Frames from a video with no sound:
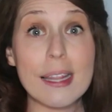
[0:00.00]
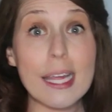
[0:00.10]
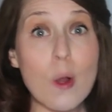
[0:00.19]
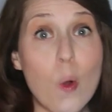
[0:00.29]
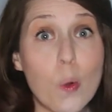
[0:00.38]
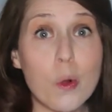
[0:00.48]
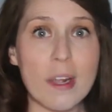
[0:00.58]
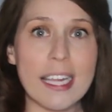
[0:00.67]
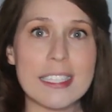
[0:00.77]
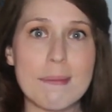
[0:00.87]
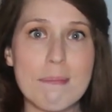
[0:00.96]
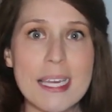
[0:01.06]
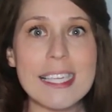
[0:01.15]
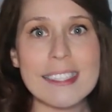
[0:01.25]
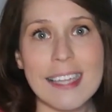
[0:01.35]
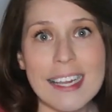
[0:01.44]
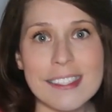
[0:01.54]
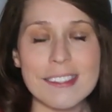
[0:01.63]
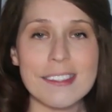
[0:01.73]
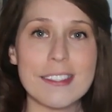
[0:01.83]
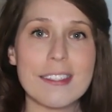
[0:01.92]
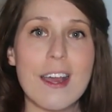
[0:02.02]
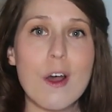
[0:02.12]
like whole grains, beans, lentils,